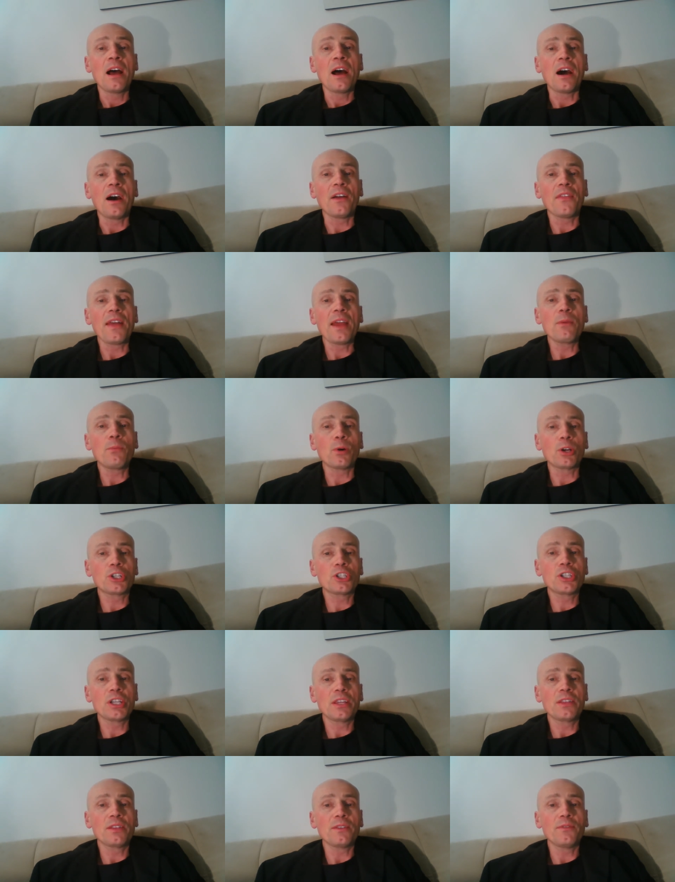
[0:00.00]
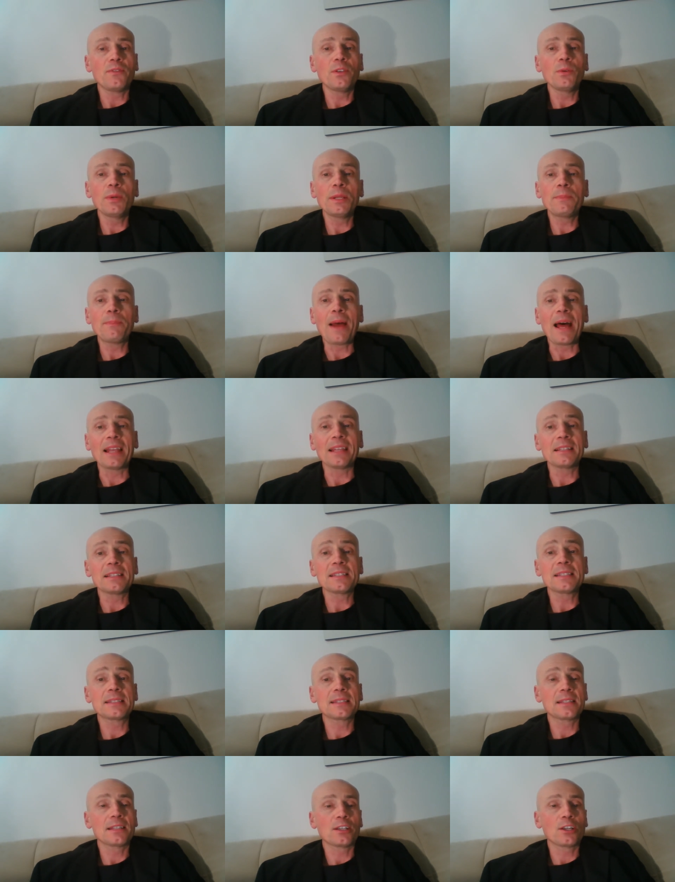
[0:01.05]
Are they watching the fluid
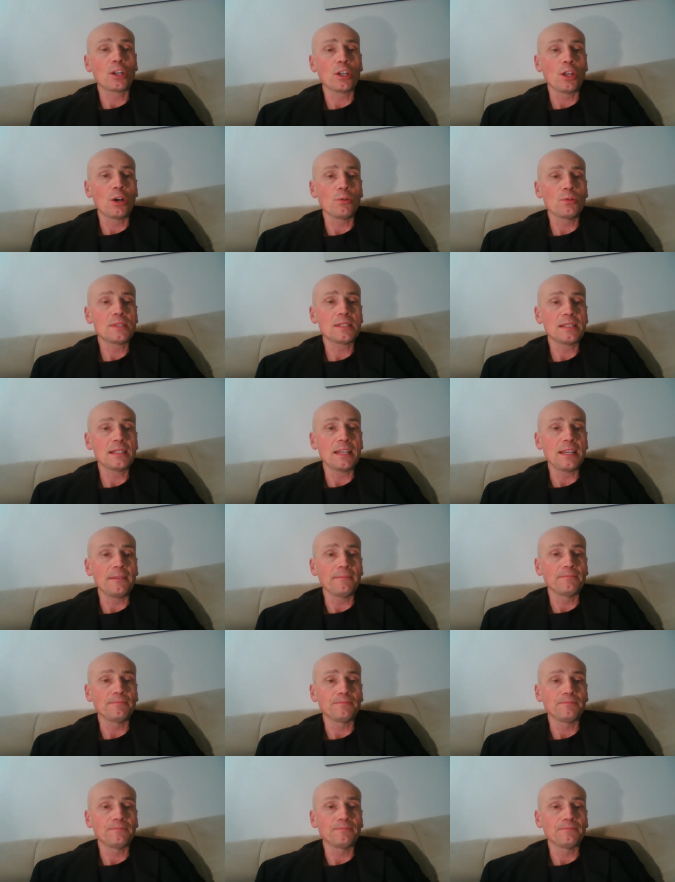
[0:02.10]
balance closely?